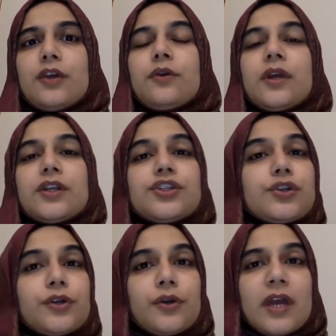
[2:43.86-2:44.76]
You can
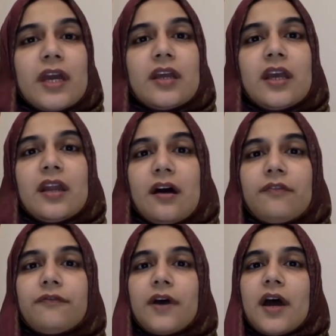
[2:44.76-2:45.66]
ensure you get
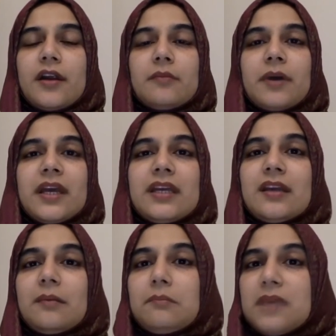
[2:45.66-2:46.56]
enough iron by
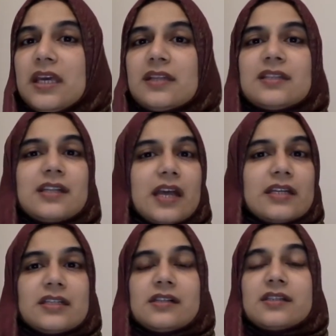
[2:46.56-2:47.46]
eating meats,
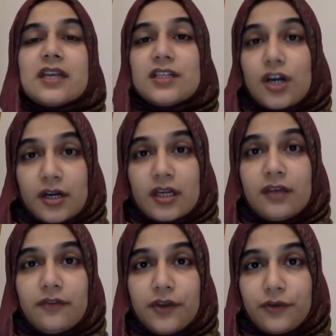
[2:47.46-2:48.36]
lentils, and dark
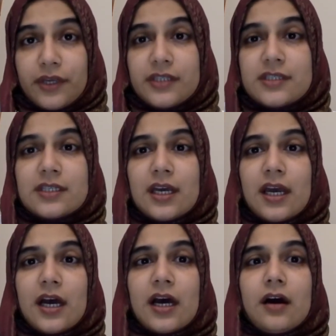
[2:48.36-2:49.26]
leafy greens.
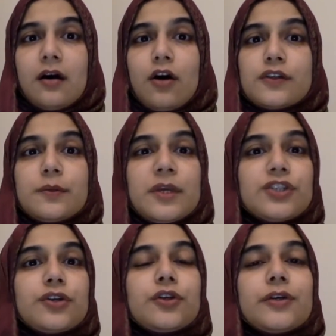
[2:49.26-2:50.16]
Also make
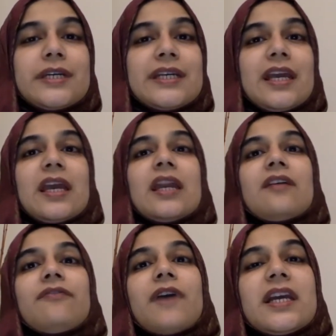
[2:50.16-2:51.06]
sure you're eating
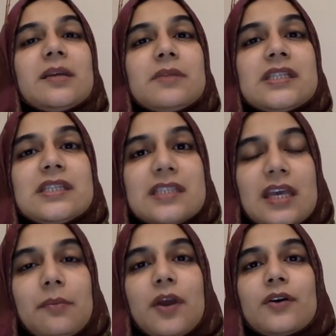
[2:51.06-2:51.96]
enough vitamin
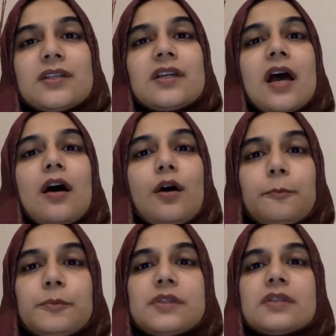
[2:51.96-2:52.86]
C because it
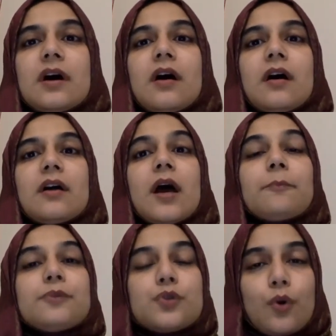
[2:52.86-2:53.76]
helps
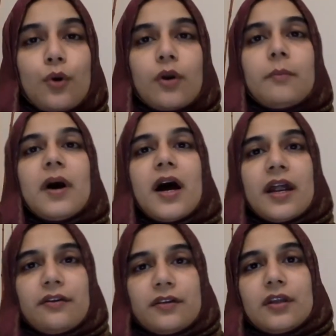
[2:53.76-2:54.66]
absorb
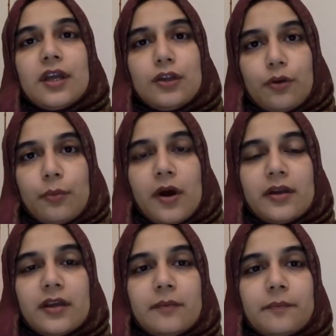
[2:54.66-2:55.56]
iron in your
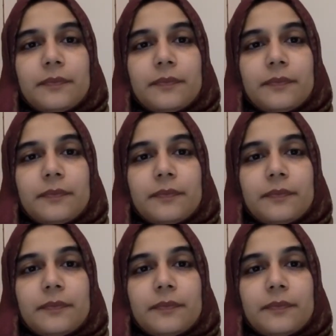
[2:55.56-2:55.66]
body.